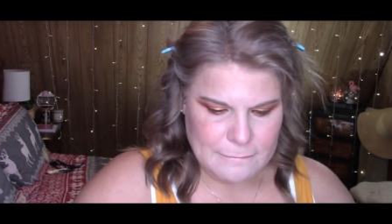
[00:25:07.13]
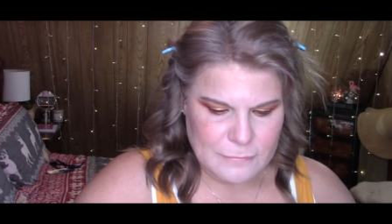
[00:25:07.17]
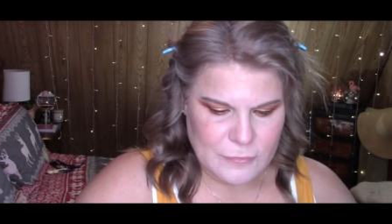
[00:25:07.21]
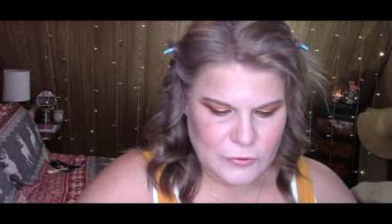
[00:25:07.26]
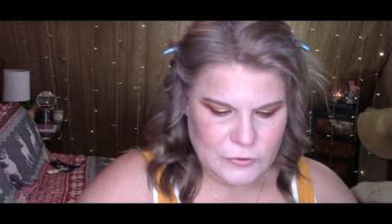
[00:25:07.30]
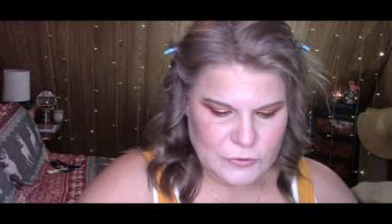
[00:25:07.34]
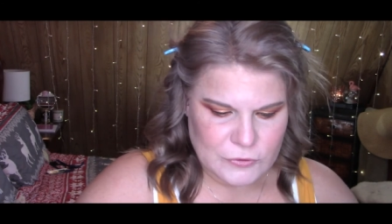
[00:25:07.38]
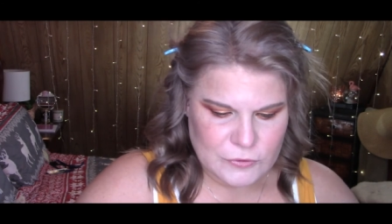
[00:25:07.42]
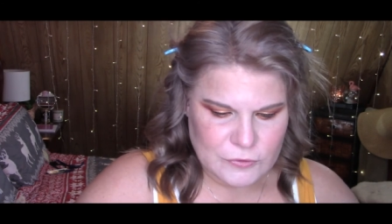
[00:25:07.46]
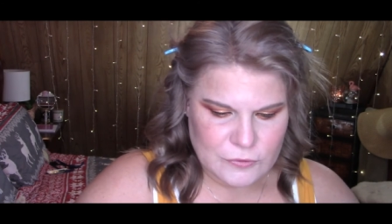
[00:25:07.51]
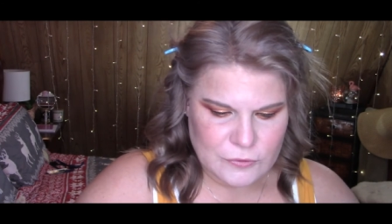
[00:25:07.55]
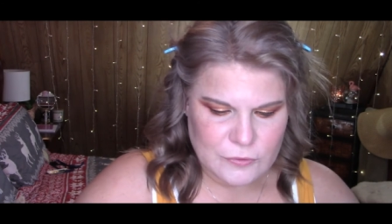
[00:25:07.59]

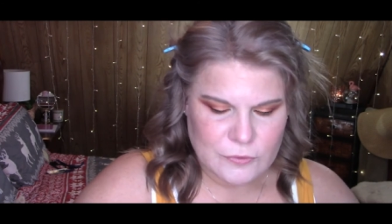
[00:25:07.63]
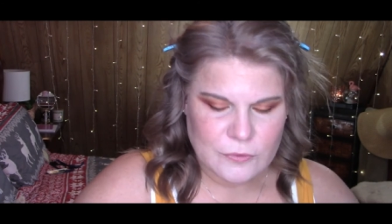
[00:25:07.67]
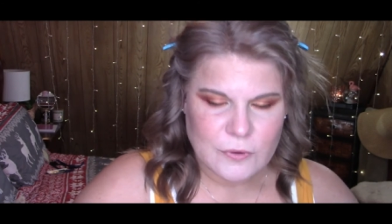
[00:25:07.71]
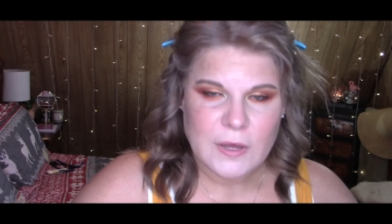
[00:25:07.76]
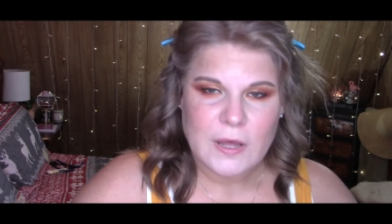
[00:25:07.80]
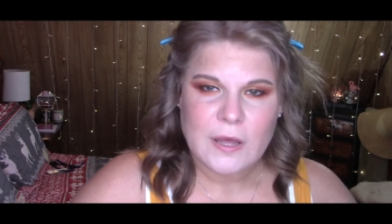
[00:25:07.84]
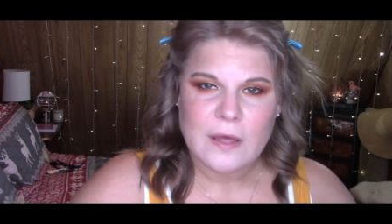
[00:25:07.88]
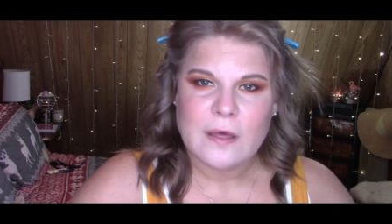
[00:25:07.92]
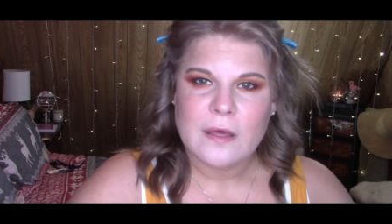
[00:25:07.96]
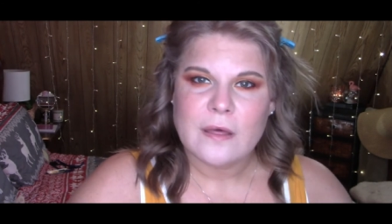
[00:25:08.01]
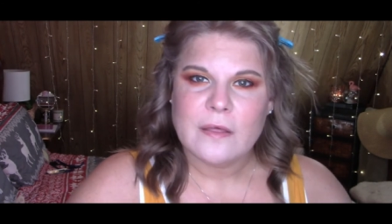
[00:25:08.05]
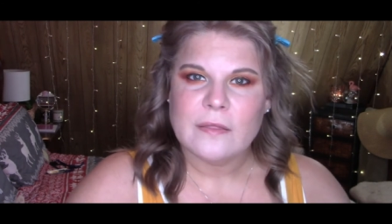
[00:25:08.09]
We'll do
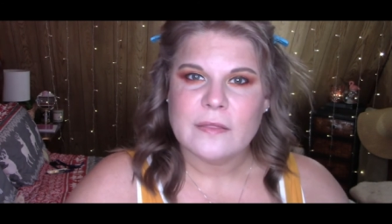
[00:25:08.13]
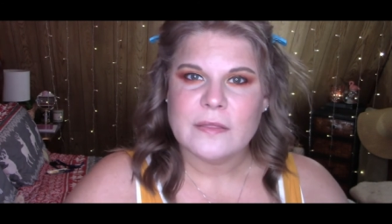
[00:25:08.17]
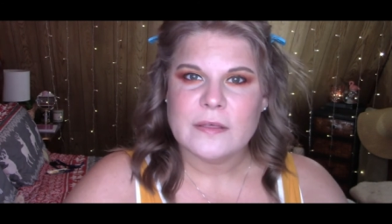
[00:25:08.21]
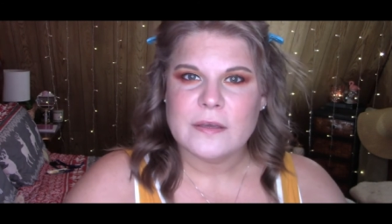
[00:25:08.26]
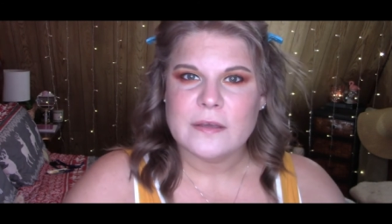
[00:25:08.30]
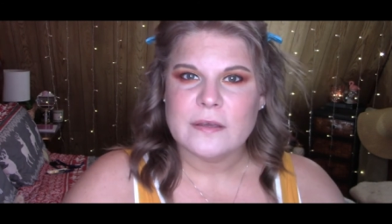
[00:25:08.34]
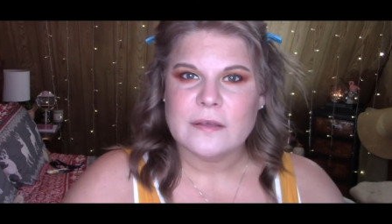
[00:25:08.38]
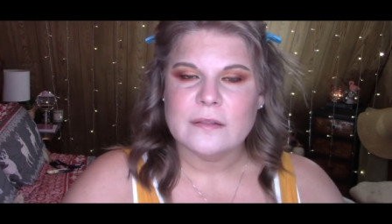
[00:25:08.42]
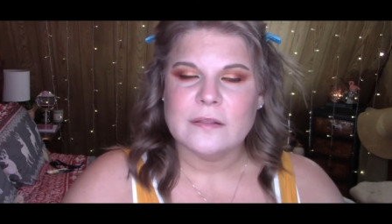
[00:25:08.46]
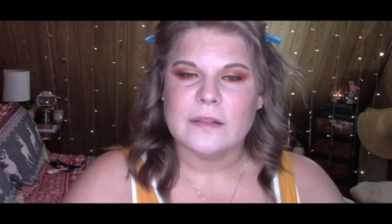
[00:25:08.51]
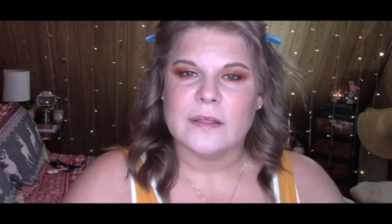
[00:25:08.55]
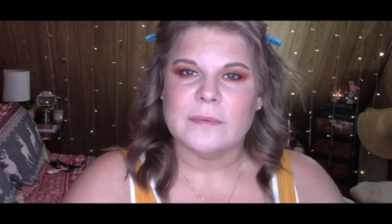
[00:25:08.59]

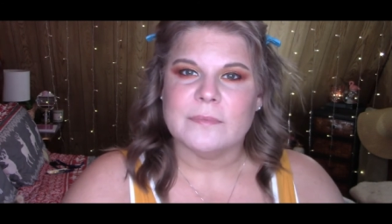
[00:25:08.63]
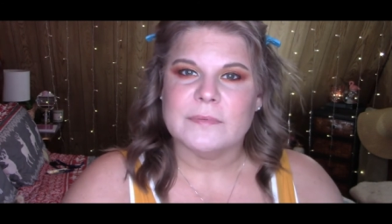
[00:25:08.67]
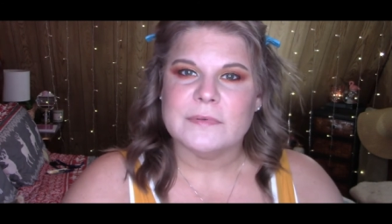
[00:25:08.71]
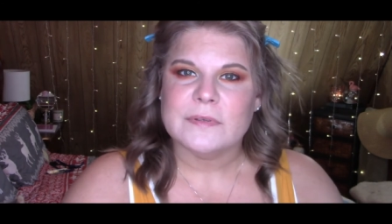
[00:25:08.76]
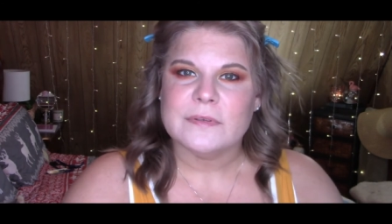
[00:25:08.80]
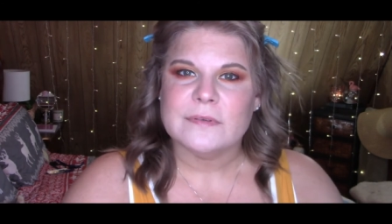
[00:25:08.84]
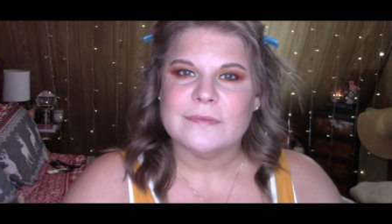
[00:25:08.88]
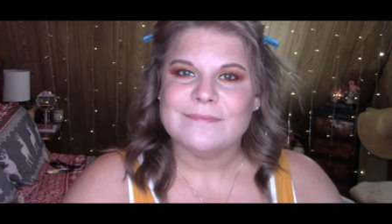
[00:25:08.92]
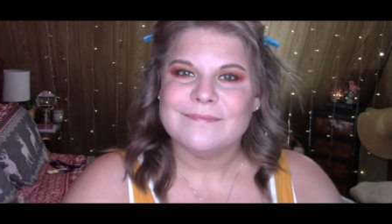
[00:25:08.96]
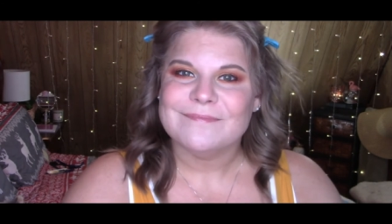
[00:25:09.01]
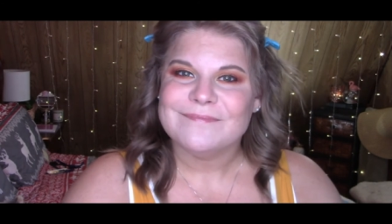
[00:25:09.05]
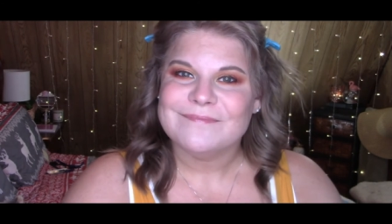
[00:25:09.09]
the lips.